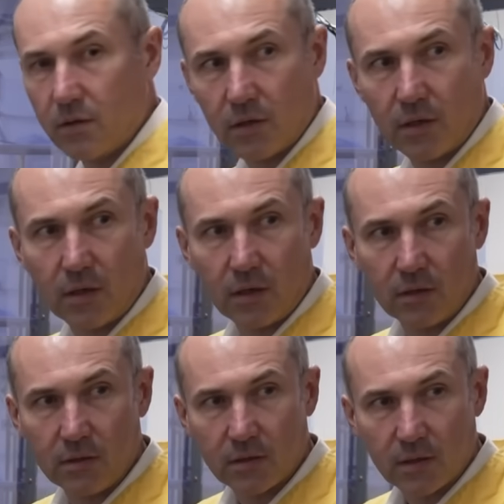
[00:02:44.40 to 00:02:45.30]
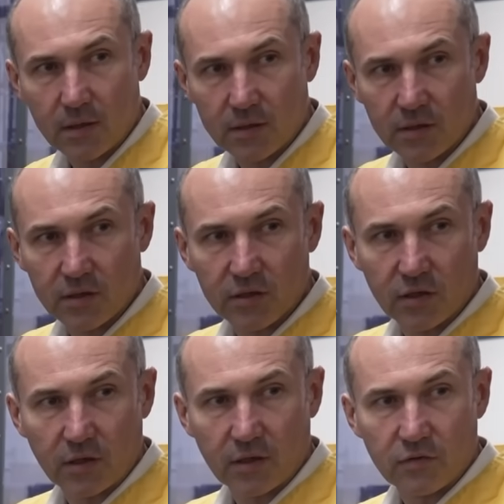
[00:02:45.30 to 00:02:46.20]
you're going to use. And this is
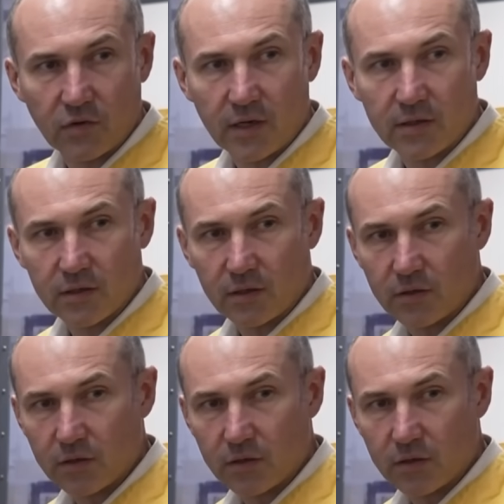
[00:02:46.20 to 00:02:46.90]
designed really to do